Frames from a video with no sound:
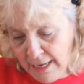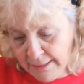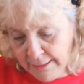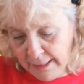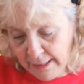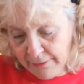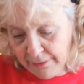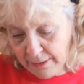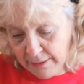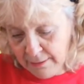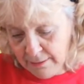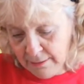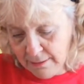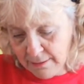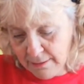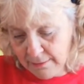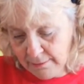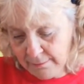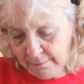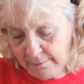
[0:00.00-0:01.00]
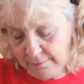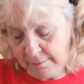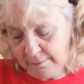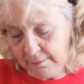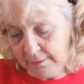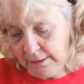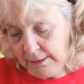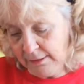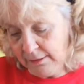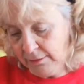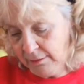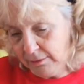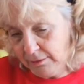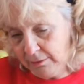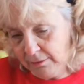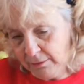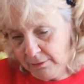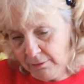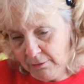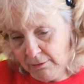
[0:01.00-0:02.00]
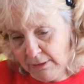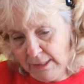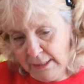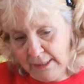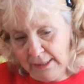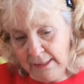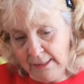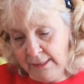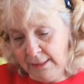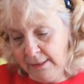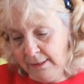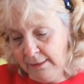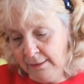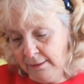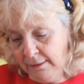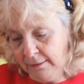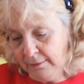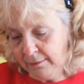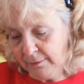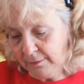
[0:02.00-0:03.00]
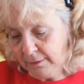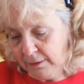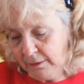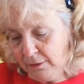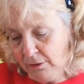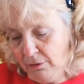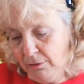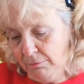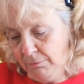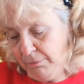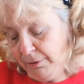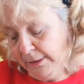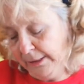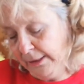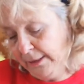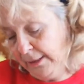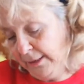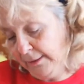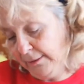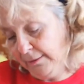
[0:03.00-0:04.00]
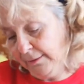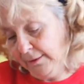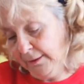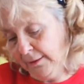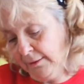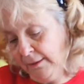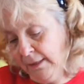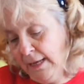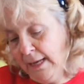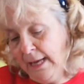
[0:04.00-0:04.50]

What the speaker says: Now the last thing you can do is complicated,